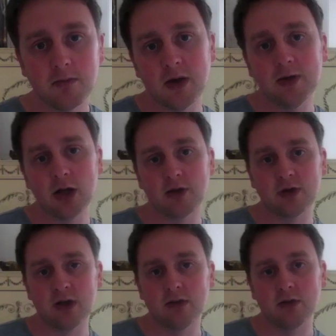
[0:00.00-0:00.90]
Maybe
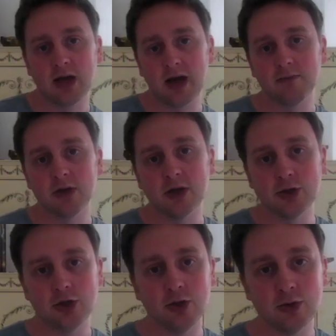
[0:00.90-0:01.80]
Golovkin can, but he
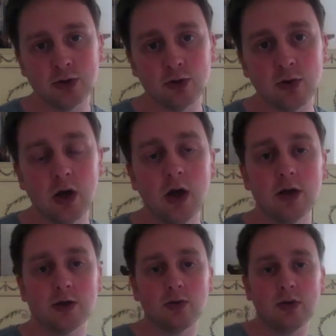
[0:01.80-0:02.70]
doesn't choose to.
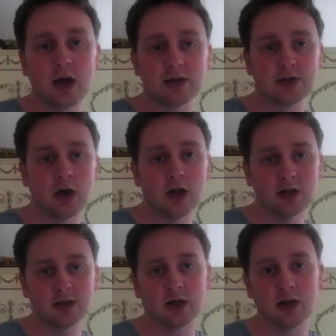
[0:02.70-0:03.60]
So that
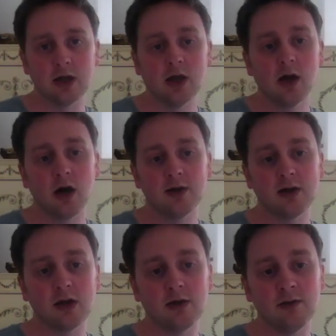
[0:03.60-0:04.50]
stylistically, I
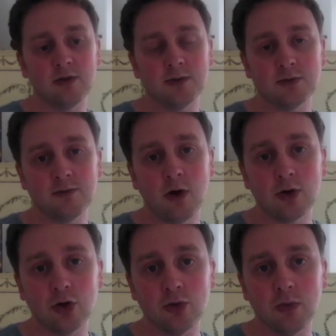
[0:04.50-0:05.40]
think in terms of
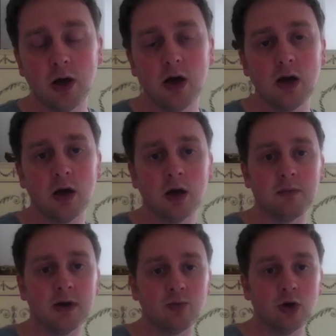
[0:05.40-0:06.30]
volume
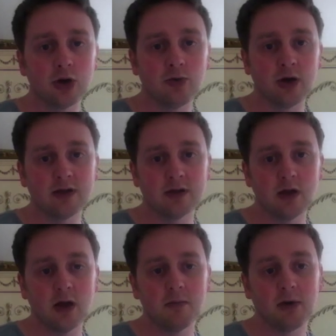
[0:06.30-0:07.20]
and work rate,
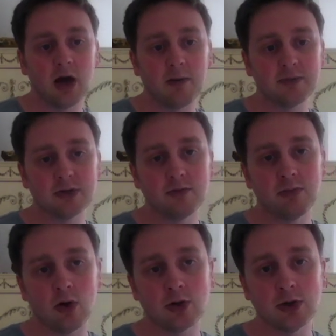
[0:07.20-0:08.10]
perhaps
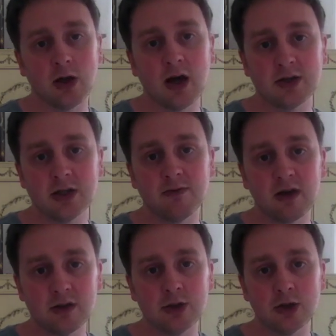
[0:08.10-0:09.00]
Proksa has the
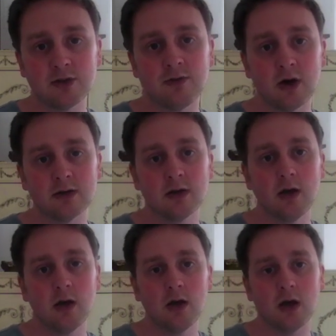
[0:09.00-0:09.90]
advantage in this fight.
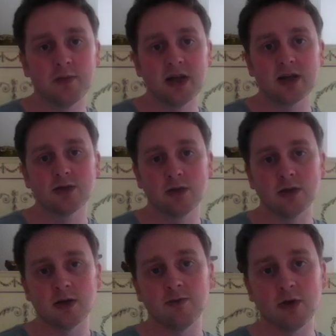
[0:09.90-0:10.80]
And that's
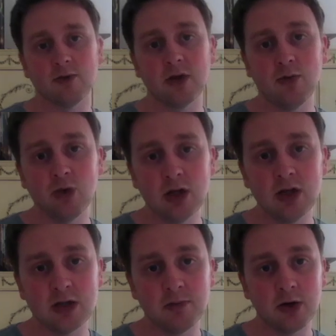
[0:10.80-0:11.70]
just something I think he really
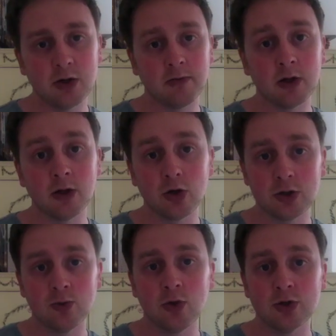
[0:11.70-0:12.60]
needs to build upon and
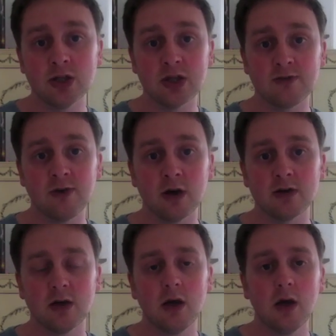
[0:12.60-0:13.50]
look towards in this
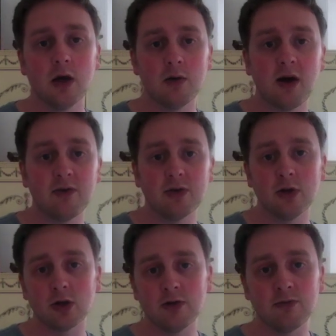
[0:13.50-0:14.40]
fight. Rather
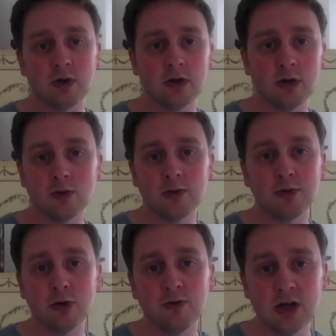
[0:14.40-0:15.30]
than looking for, you know, to
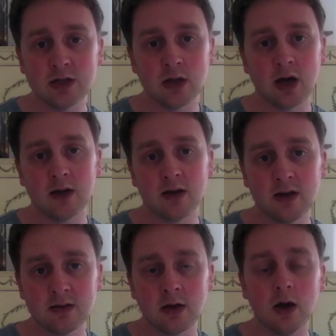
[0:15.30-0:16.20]
prove he's the harder
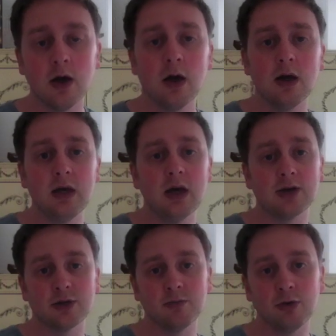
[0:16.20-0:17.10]
hitter, he
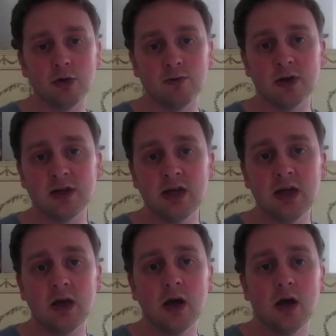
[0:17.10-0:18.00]
has to prove that
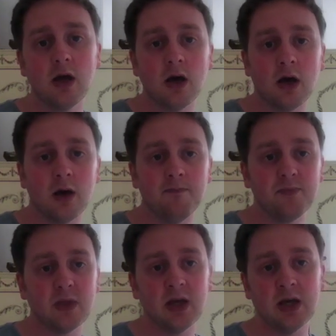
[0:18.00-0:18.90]
he
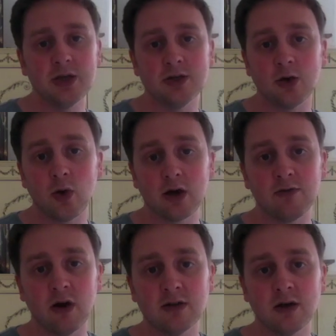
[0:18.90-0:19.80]
is the quicker
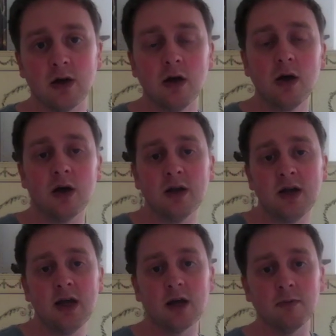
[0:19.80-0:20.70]
fighter and
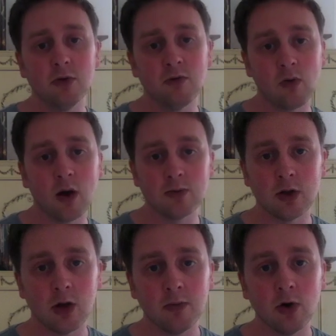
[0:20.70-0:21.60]
that he can move around a
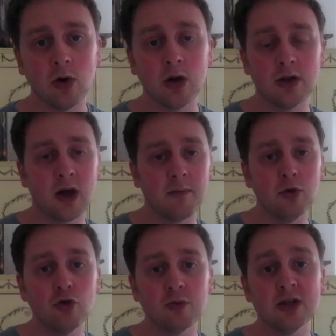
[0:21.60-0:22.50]
lot more. And that
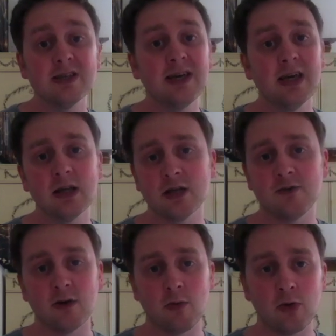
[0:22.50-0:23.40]
movement is key in this
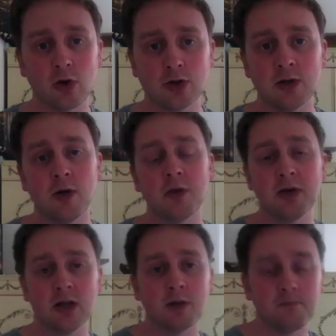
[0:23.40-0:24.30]
fight with Proksa, in my
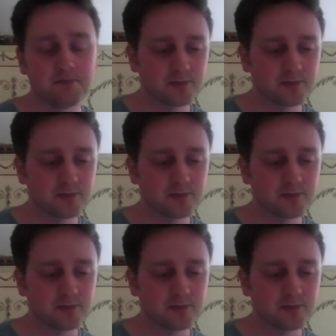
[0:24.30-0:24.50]
opinion.